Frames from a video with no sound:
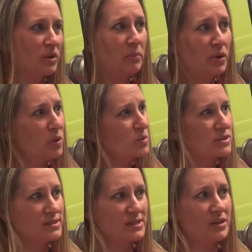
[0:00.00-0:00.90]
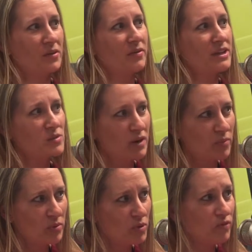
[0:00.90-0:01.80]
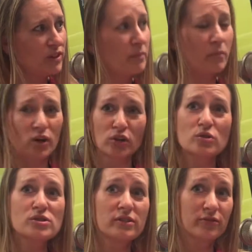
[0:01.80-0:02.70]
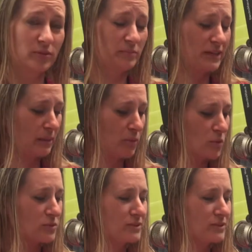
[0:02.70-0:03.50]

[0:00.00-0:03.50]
on a boat. So that's what I'm removing. Barnacles from like a boat.